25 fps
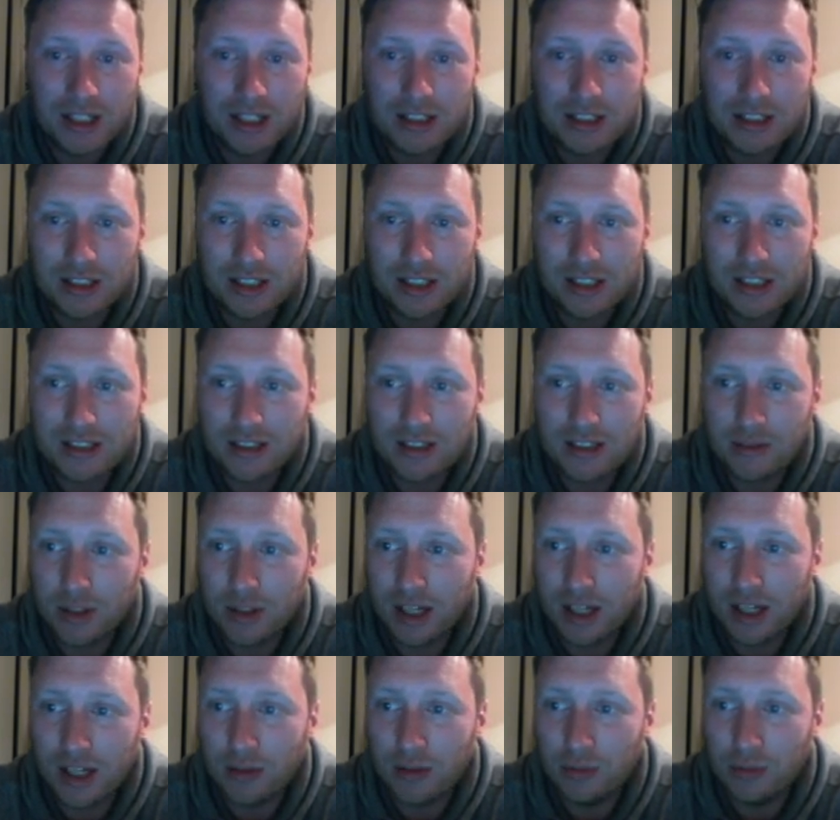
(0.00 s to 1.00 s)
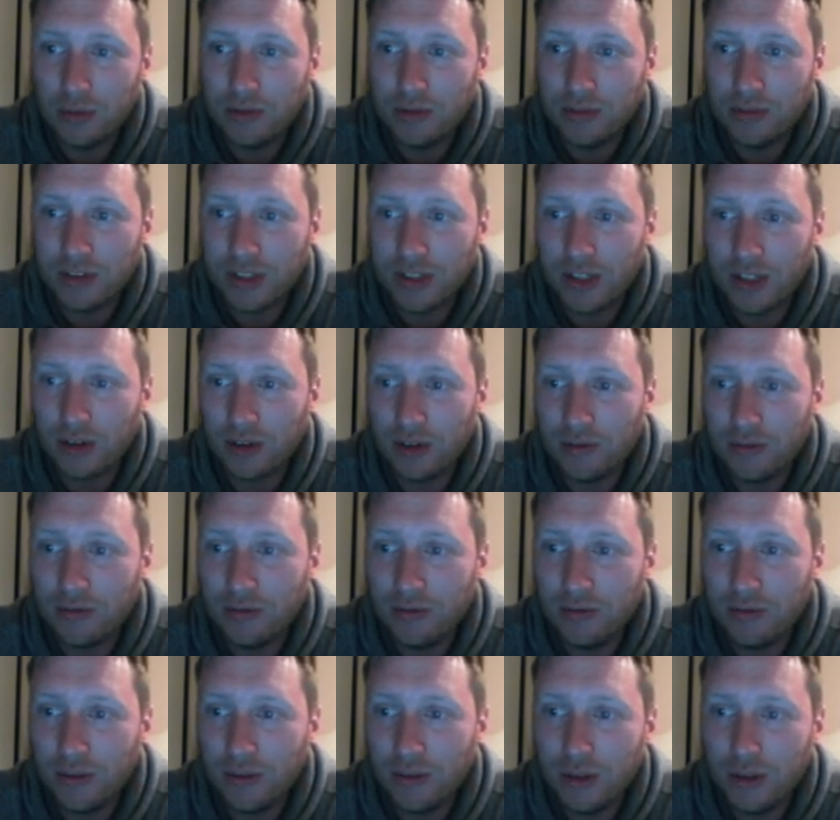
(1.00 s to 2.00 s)
So let's have a look how Wolves have gone
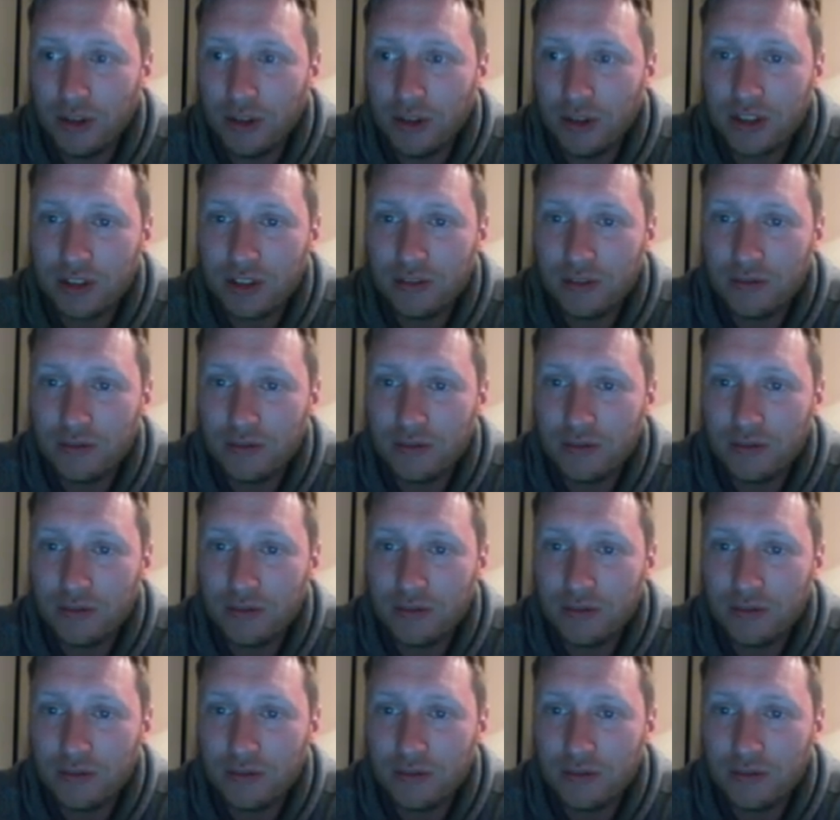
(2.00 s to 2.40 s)
first.